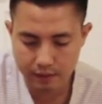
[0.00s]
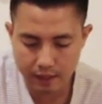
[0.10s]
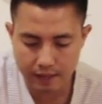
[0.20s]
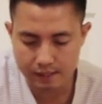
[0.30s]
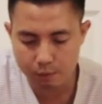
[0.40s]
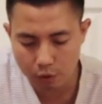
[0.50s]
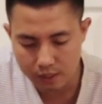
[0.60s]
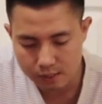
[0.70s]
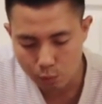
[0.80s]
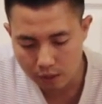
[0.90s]
Okay,
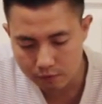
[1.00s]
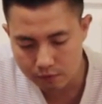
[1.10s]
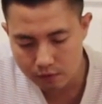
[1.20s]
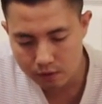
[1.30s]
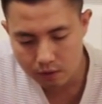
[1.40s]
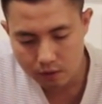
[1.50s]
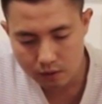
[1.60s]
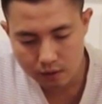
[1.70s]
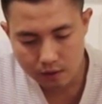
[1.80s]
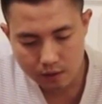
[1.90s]
Smokies, wave.
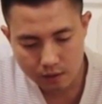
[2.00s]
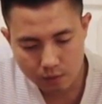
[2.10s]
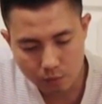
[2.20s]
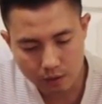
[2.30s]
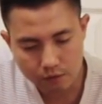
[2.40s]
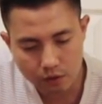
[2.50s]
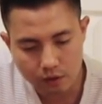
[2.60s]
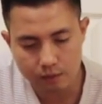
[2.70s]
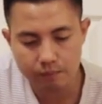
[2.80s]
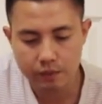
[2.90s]
Wave,
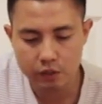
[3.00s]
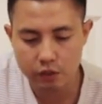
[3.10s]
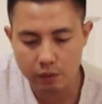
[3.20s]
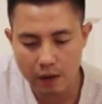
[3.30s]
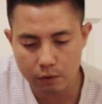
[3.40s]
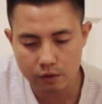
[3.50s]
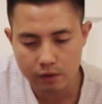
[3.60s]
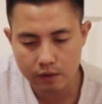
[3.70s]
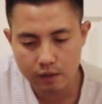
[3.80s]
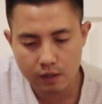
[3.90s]
good. Turn around.
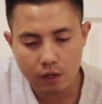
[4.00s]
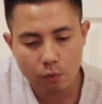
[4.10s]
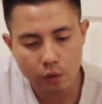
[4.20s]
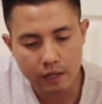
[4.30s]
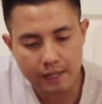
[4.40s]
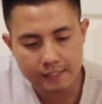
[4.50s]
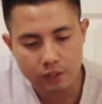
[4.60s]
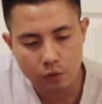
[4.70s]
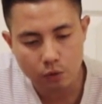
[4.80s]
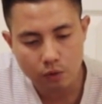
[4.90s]
What do you like to
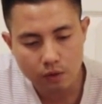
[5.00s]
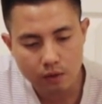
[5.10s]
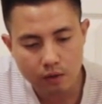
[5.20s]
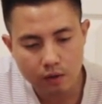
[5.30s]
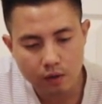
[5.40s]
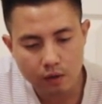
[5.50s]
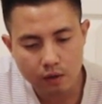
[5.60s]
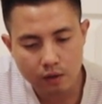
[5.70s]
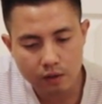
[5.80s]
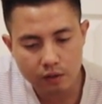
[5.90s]
do?
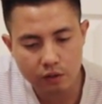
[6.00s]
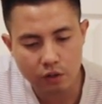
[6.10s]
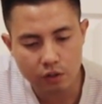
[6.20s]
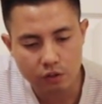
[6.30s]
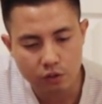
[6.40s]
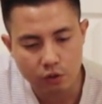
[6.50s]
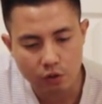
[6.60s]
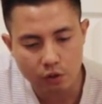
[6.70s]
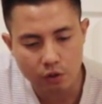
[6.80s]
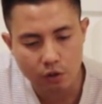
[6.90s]
Good
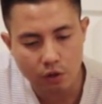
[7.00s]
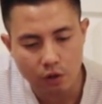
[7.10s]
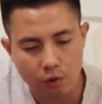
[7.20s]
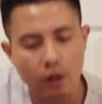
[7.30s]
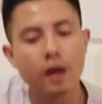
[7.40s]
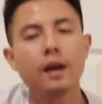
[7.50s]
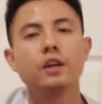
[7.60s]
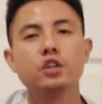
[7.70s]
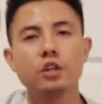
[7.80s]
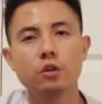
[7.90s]
girl!
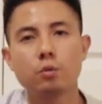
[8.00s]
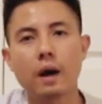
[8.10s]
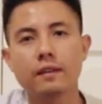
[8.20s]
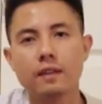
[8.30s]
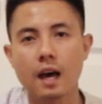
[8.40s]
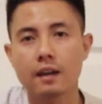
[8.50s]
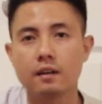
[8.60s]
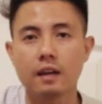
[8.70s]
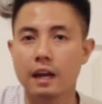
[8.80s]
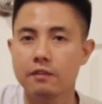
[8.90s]
She knew right
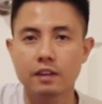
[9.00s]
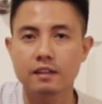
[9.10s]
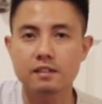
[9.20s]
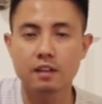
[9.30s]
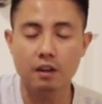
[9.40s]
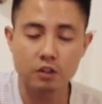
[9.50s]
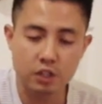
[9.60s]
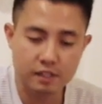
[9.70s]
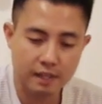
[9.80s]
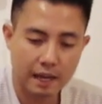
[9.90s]
then, everything's done,
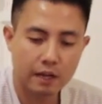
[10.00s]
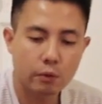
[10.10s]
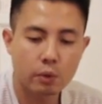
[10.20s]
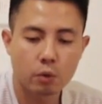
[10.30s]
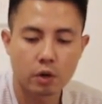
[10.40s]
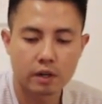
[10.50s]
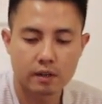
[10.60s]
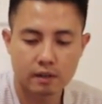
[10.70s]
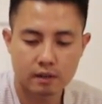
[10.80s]
she's getting a reward.